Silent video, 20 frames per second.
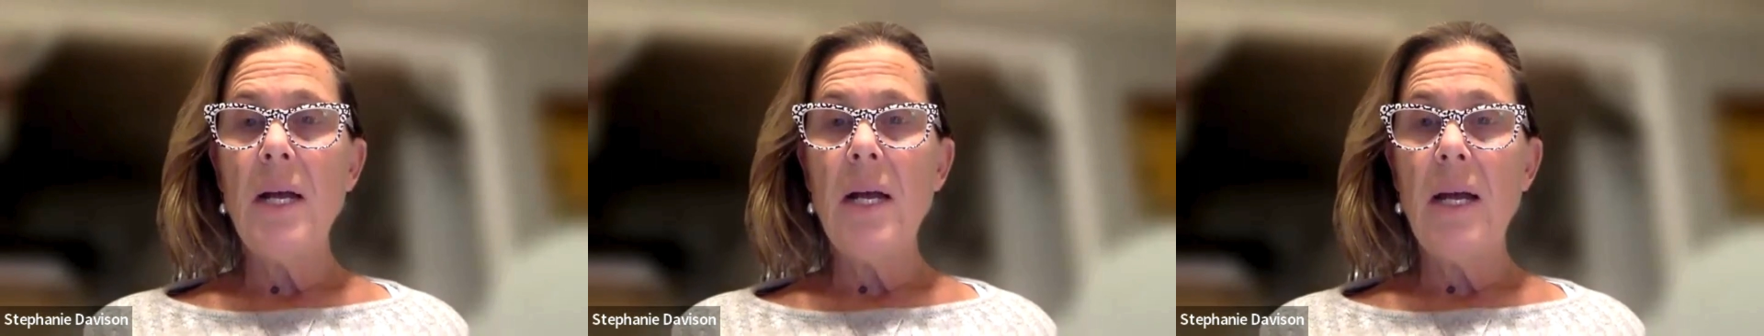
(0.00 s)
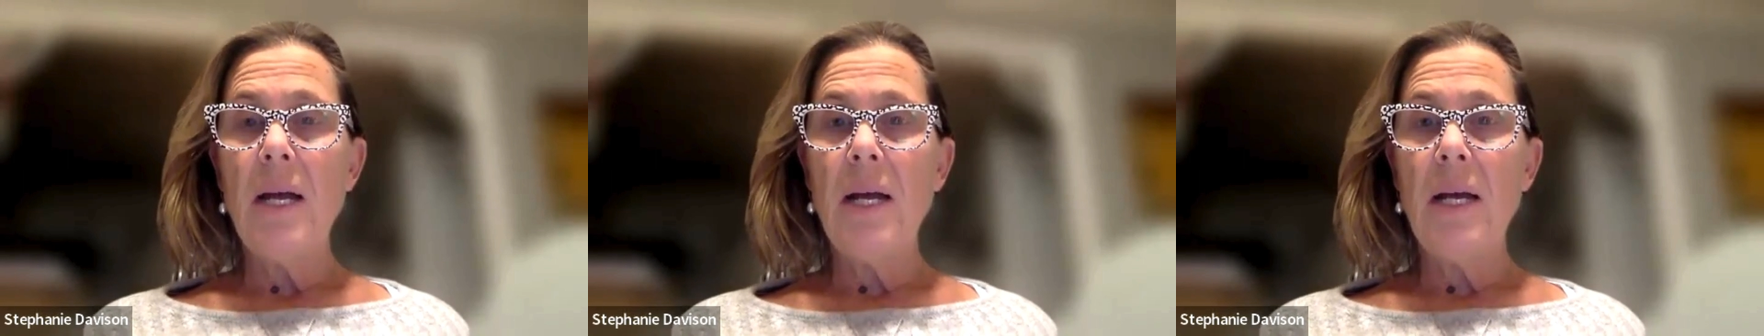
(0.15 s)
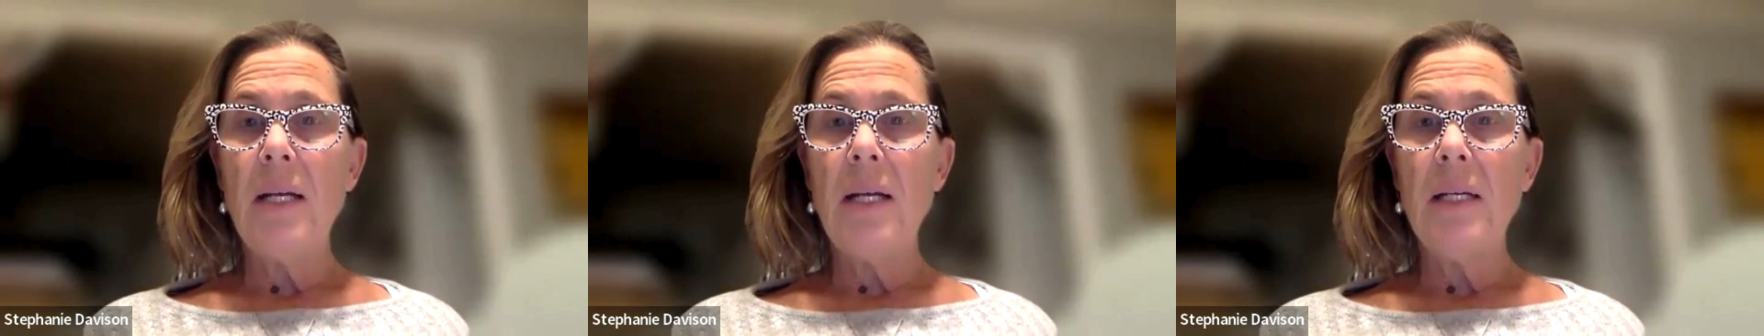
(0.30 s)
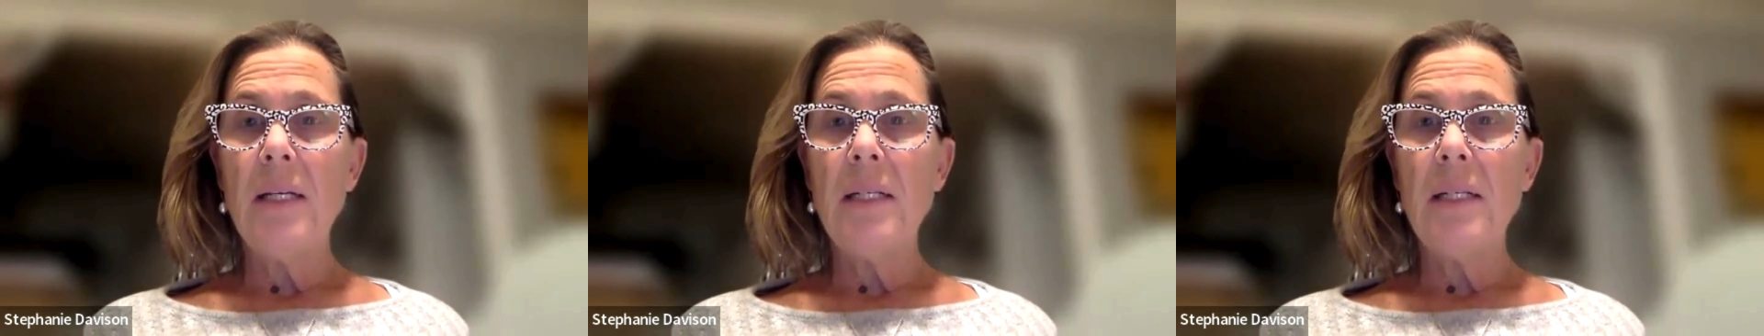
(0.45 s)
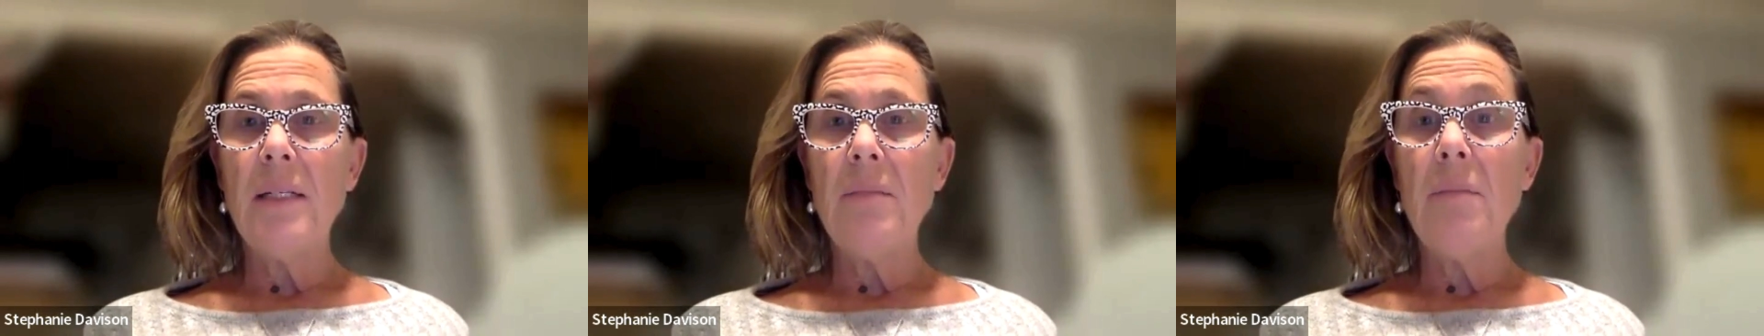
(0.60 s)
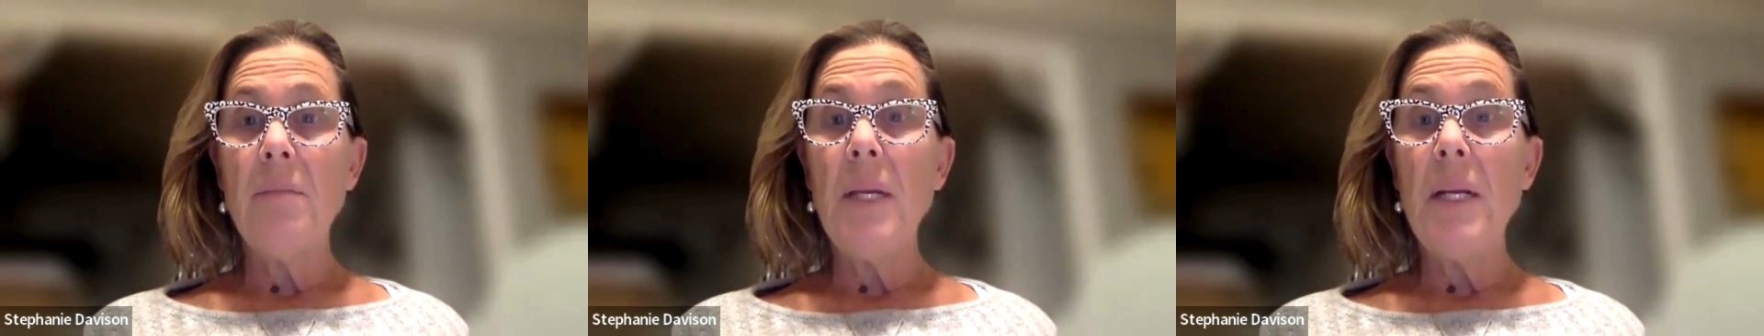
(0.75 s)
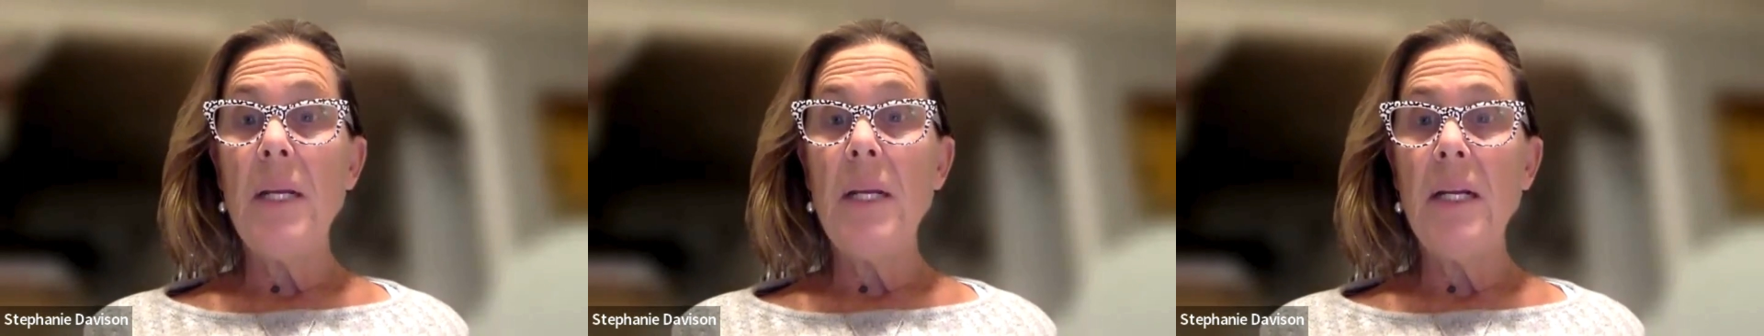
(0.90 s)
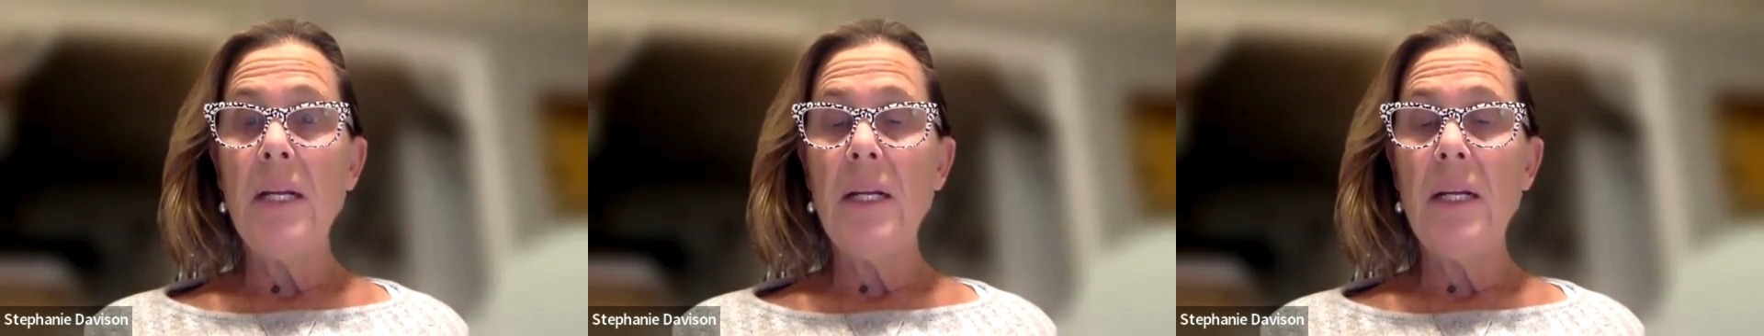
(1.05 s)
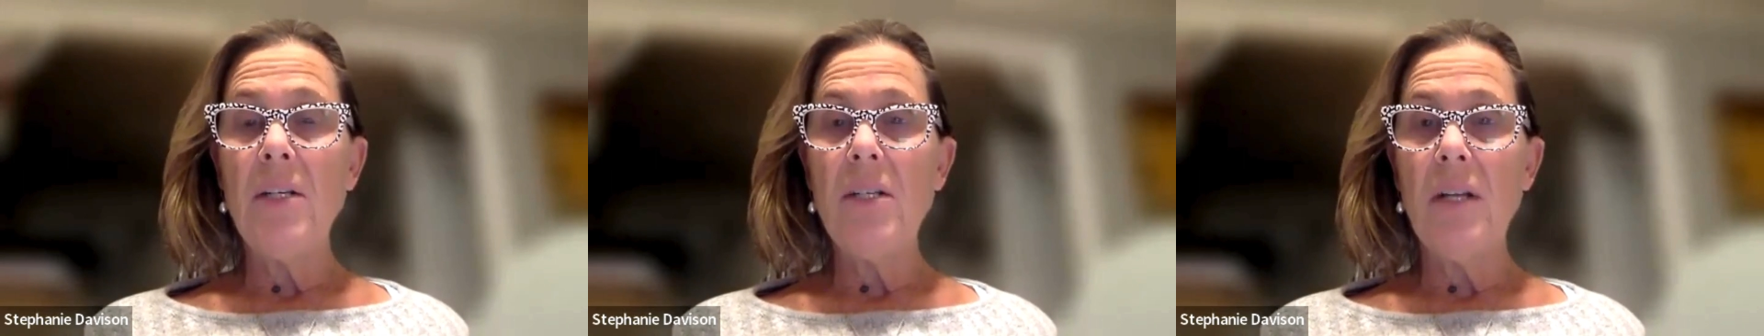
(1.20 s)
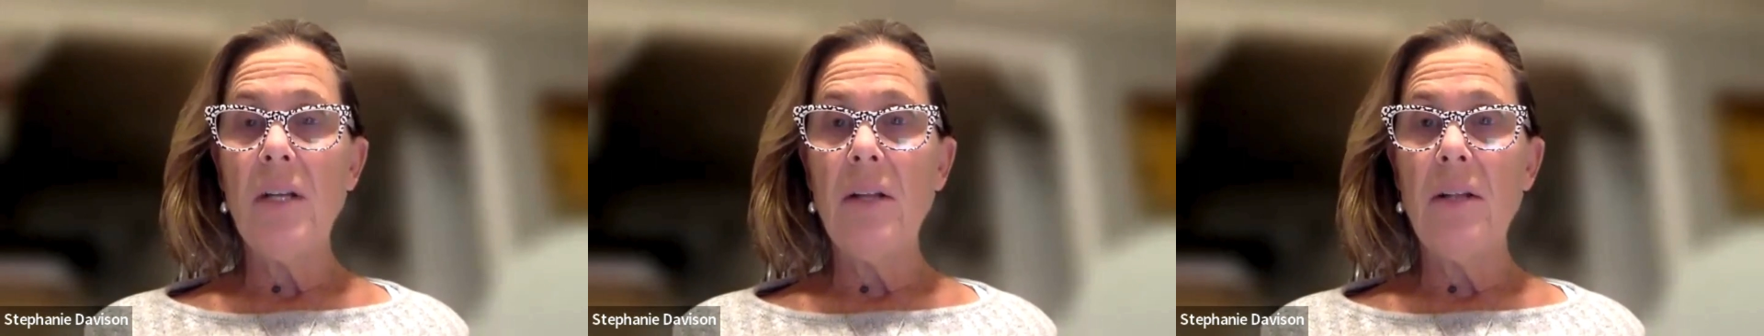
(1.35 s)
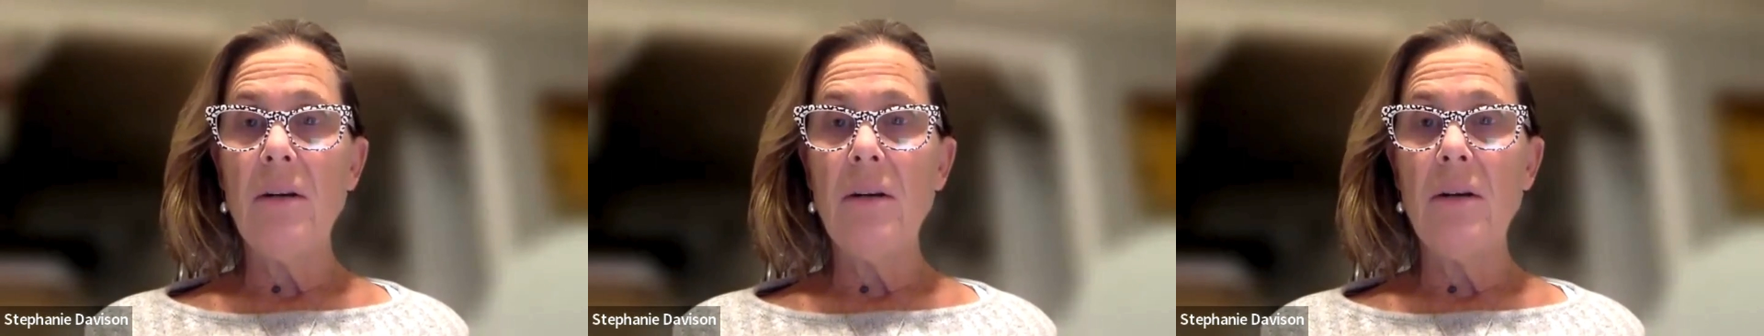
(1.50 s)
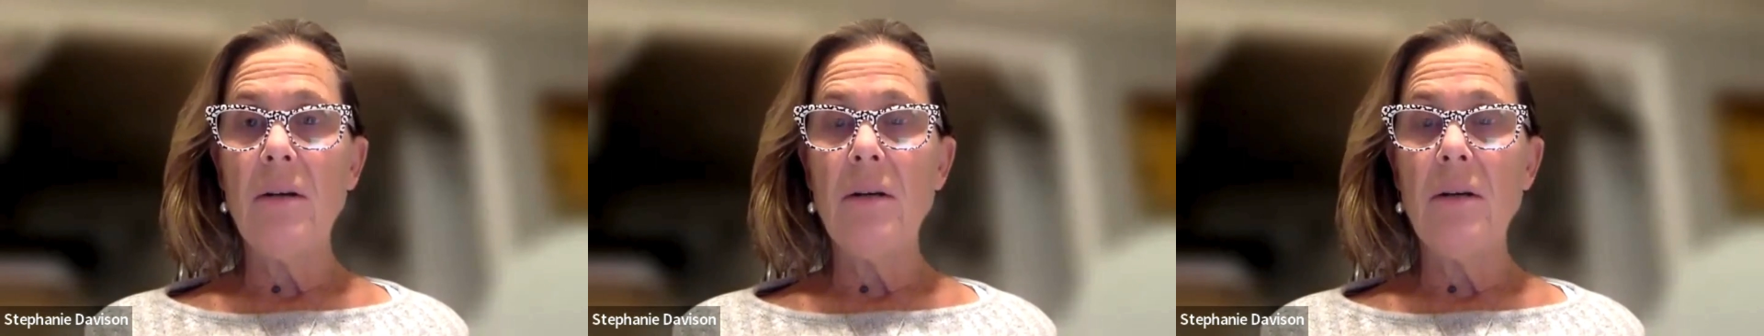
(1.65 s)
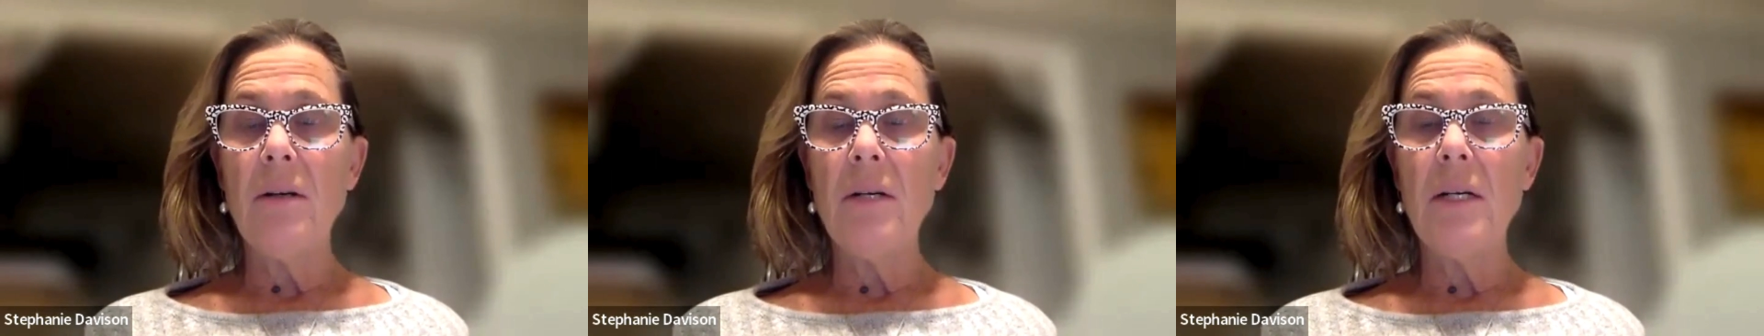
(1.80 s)
and meeting each
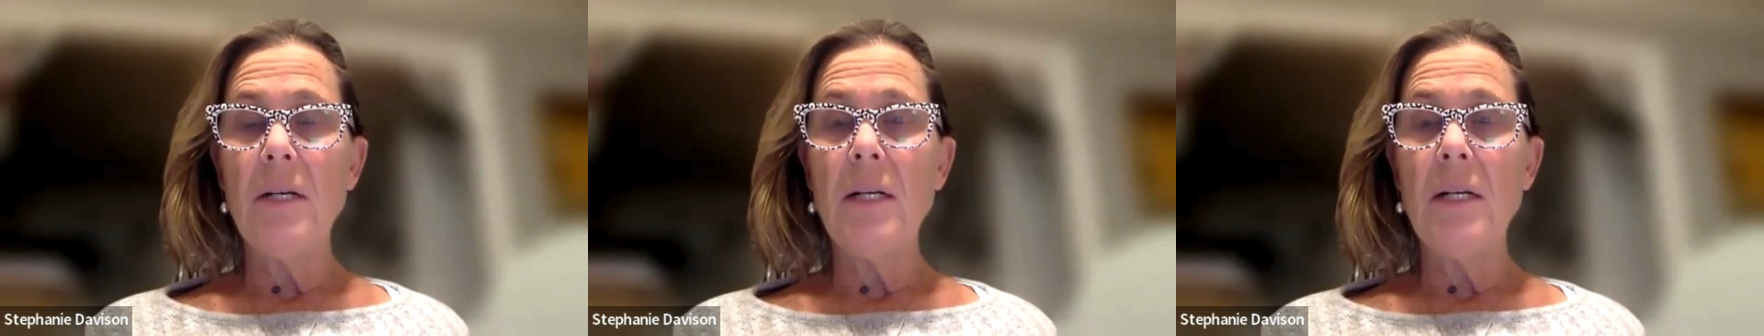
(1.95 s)
other,